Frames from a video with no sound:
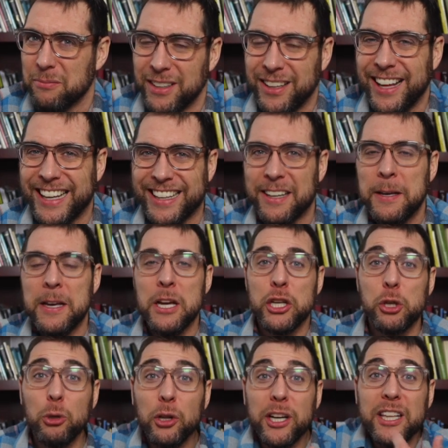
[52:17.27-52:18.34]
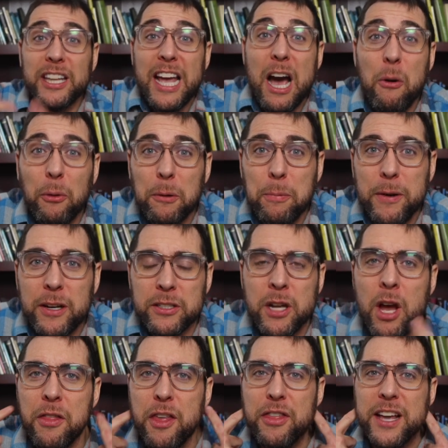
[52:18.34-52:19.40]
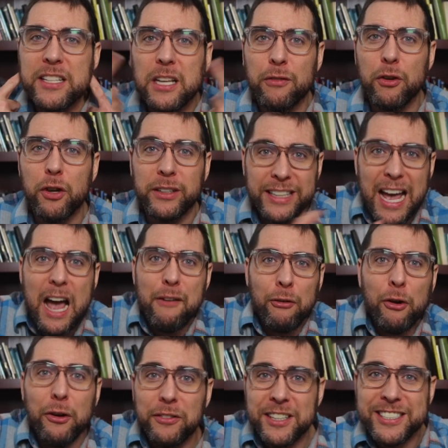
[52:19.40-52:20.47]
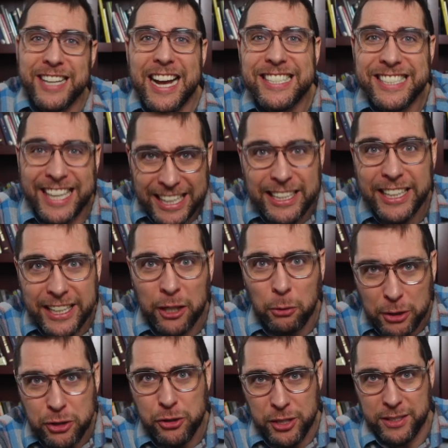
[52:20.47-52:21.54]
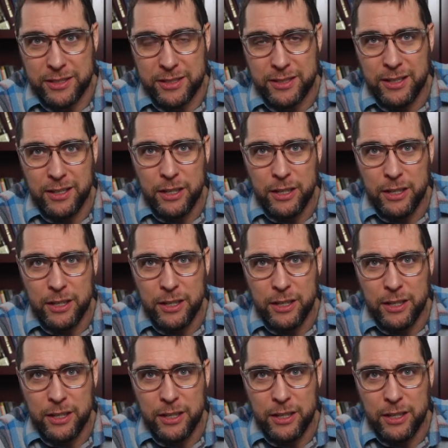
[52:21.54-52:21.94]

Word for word: Like you look at the outward appearance, the things I've heard. Yeah, I've heard this guy's killing Christians.